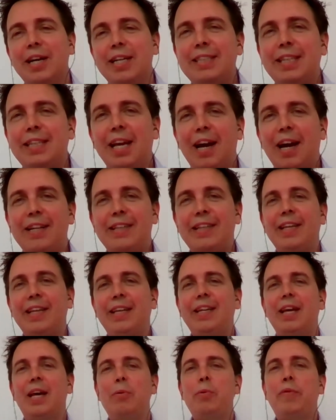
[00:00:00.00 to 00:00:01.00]
guys. Yeah, I
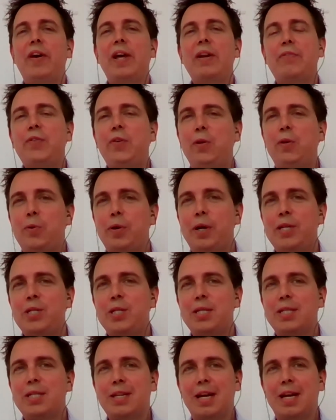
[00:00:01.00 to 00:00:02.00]
think we've had a few
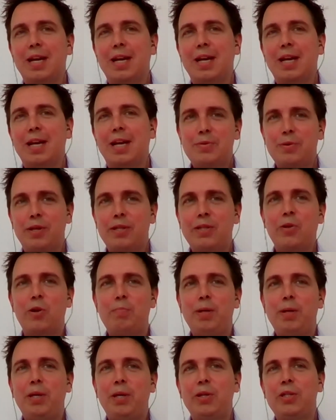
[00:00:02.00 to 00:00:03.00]
questions come in, so I thought
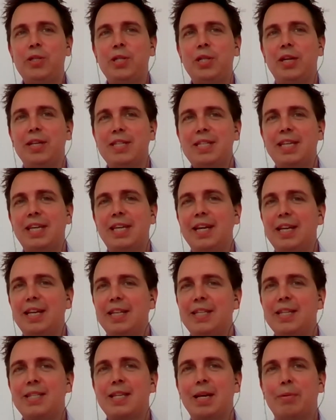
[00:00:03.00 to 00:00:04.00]
it'd be a good chance to get
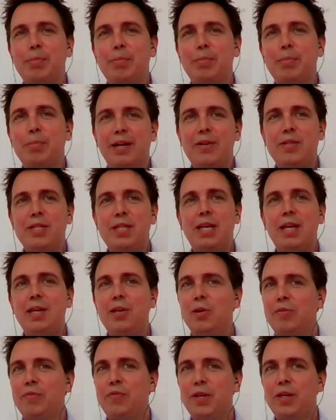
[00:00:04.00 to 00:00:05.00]
into some of those,
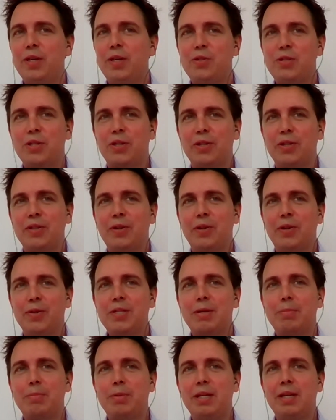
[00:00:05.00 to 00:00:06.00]
hear your views on
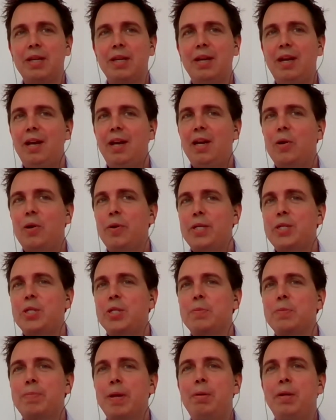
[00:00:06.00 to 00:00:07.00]
some of the
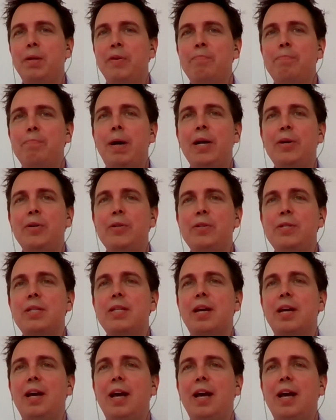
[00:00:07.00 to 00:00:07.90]
questions people have posed.